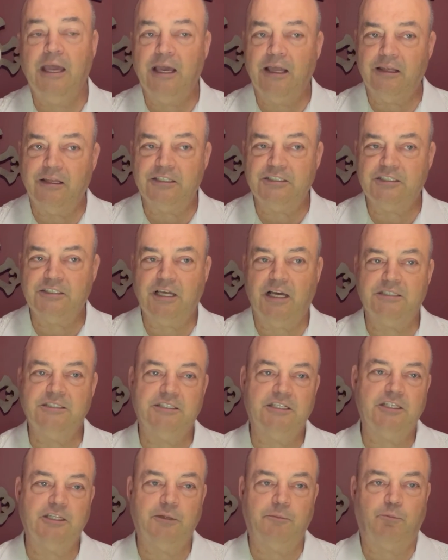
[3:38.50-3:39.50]
In
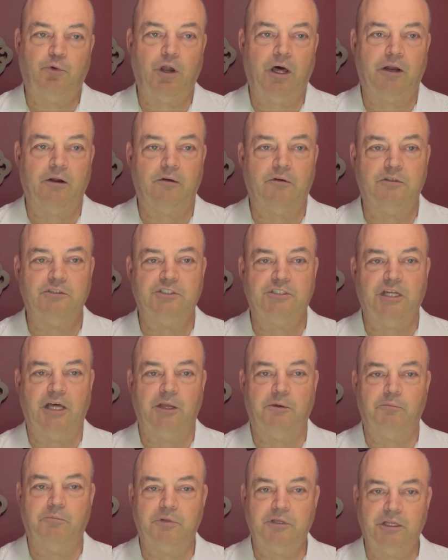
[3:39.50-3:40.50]
discussing the prodigal
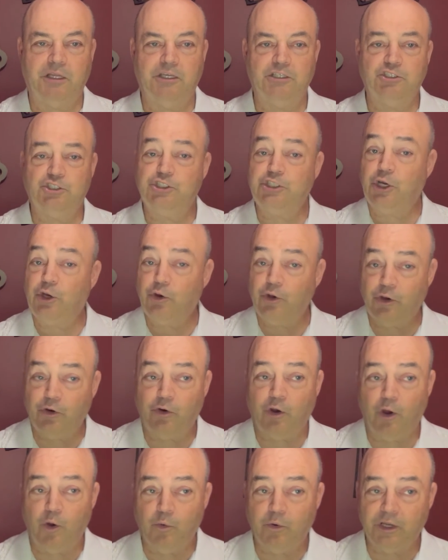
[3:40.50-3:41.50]
son, please share
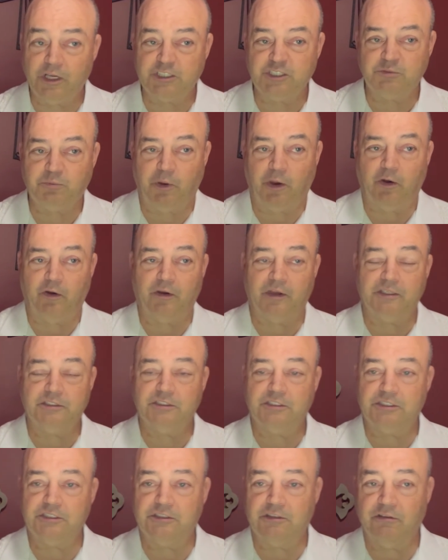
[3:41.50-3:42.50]
your own
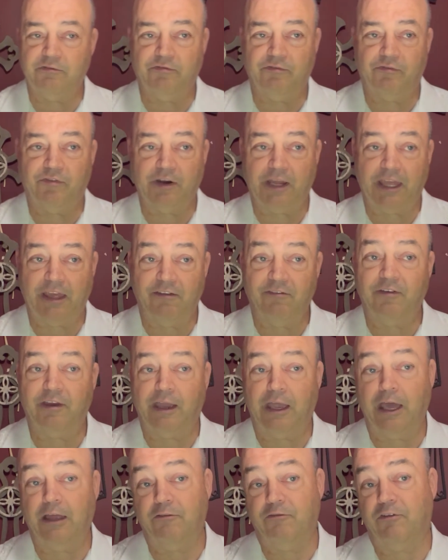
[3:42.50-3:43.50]
experiences of
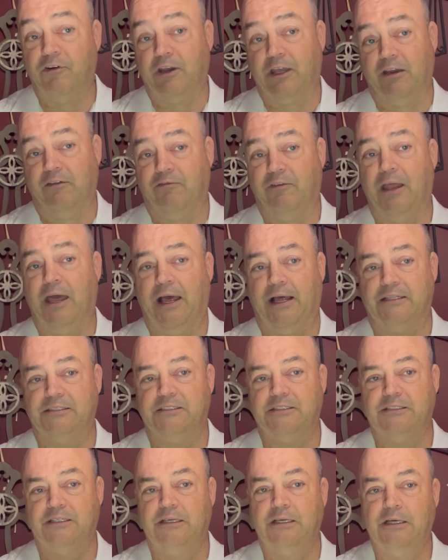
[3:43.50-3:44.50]
forgiving and
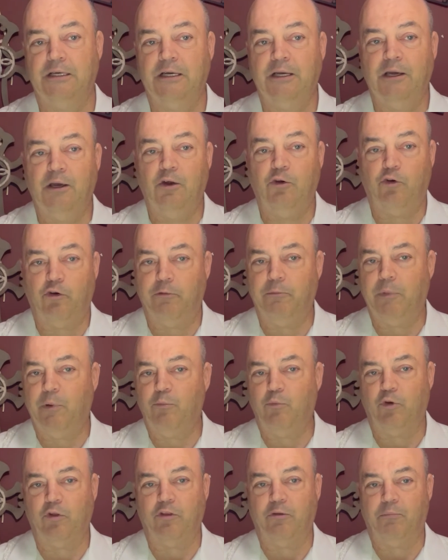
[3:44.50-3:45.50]
forgiveness.
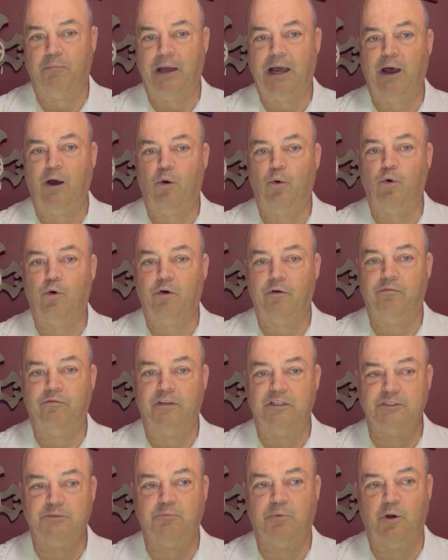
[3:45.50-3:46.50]
Remember, the power of
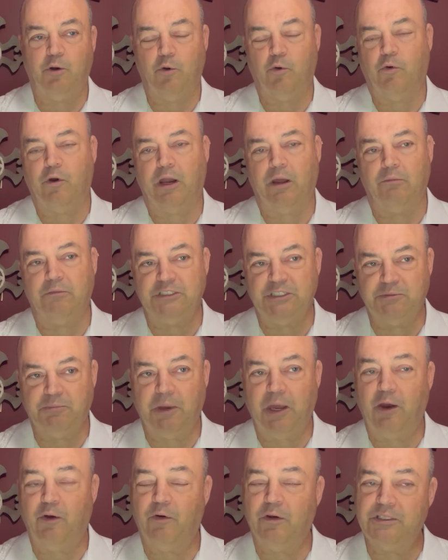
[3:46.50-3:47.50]
this program is
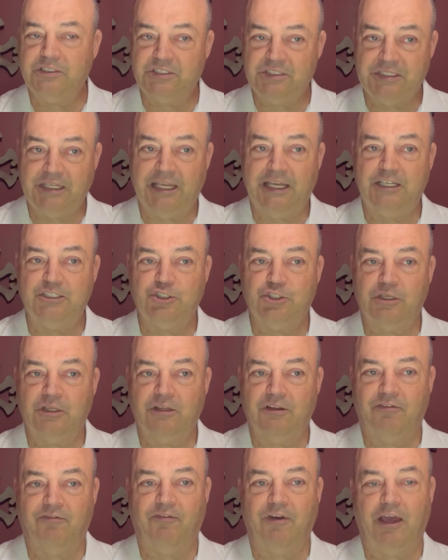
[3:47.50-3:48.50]
parents teaching
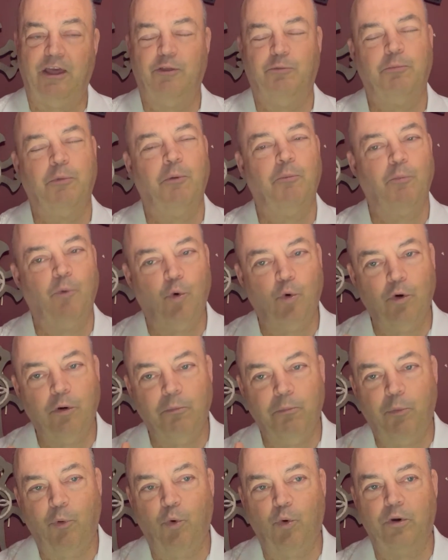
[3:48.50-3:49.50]
the faith, but more
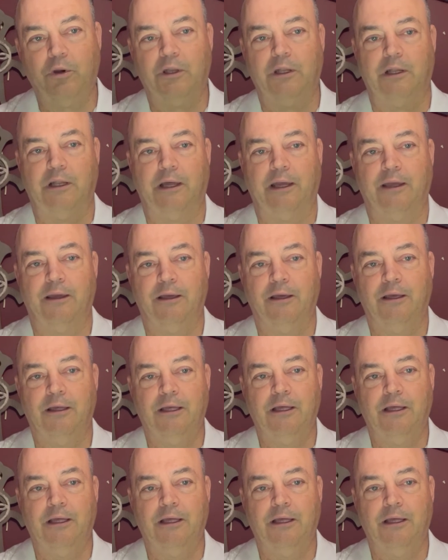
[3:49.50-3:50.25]
importantly,